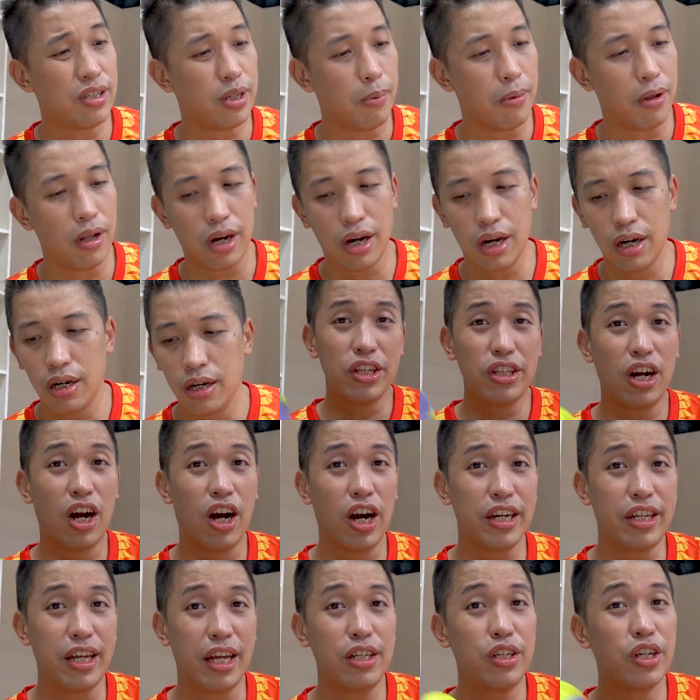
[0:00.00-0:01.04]
similar. The
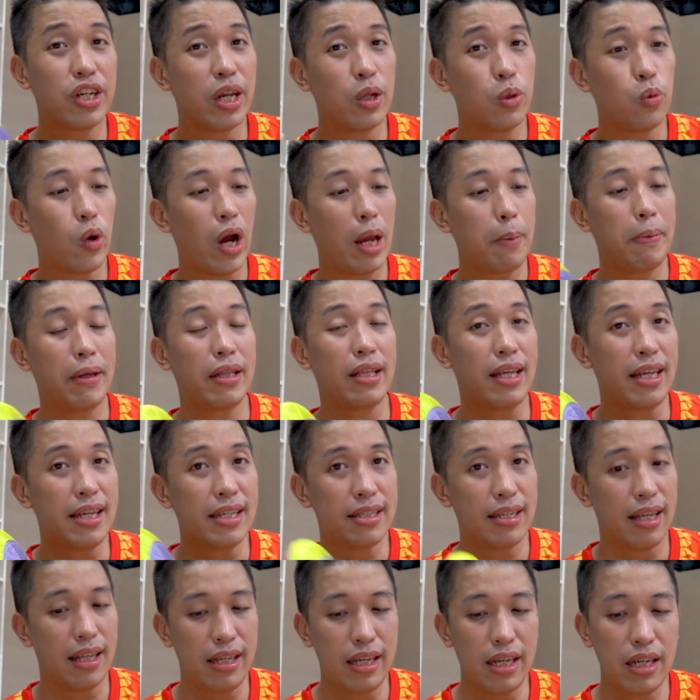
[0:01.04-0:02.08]
Harden, you can wipe it
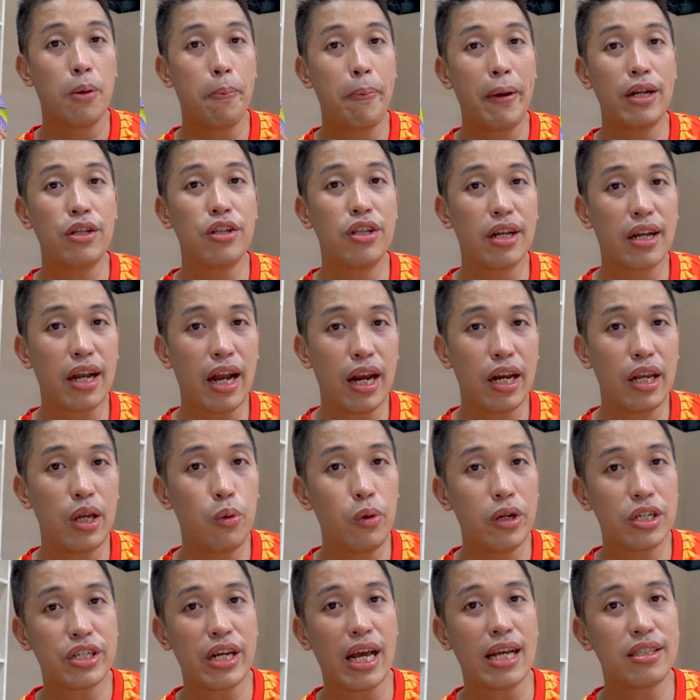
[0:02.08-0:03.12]
easily compared to the Kyrie,
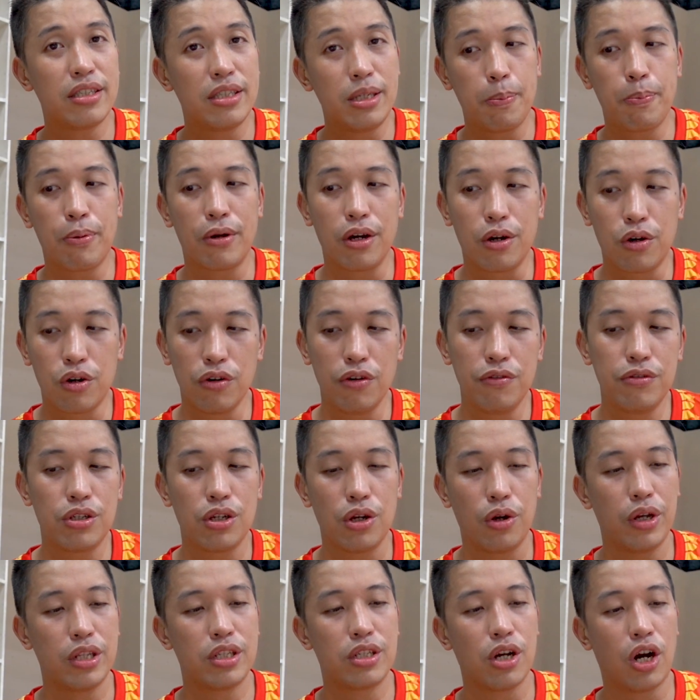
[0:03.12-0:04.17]
which has deeper grooves,
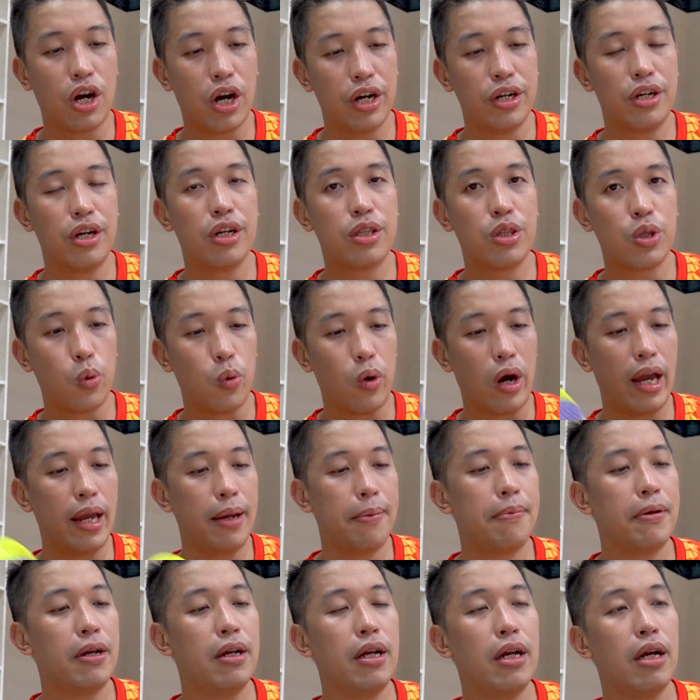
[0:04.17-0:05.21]
so it's harder to wipe.